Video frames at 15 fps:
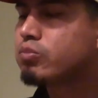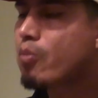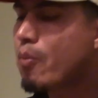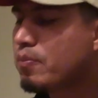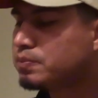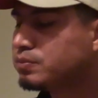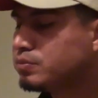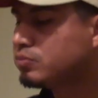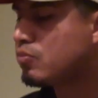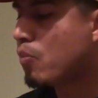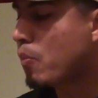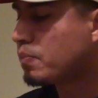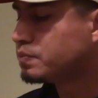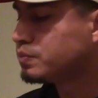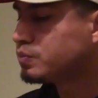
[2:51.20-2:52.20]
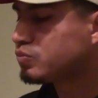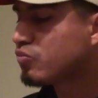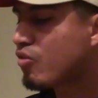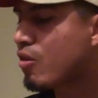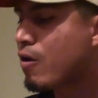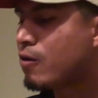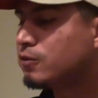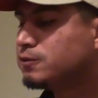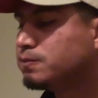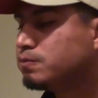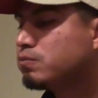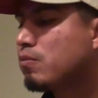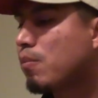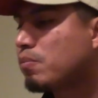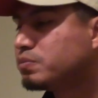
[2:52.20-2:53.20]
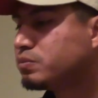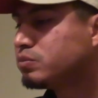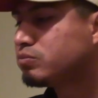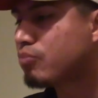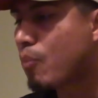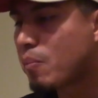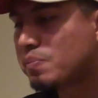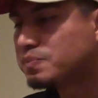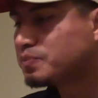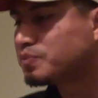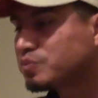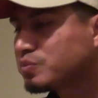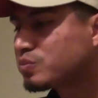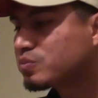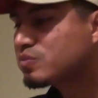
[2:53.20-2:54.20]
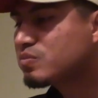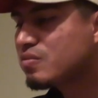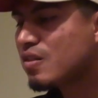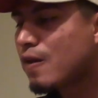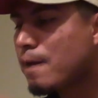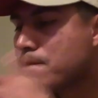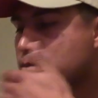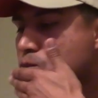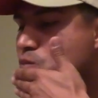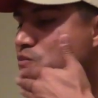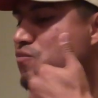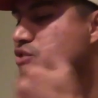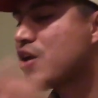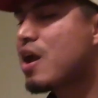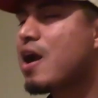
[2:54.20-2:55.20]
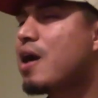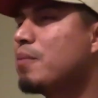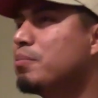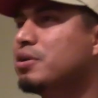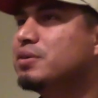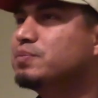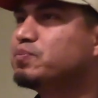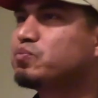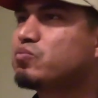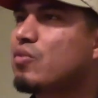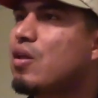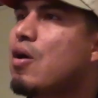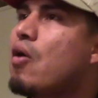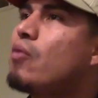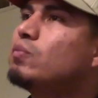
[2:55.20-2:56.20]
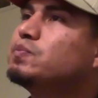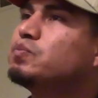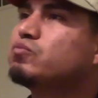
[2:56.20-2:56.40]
And it was a frustrating 2 years. It wasn't easy. Everybody kept asking me wherever I go, what is Mikey doing? What is Mikey fighting?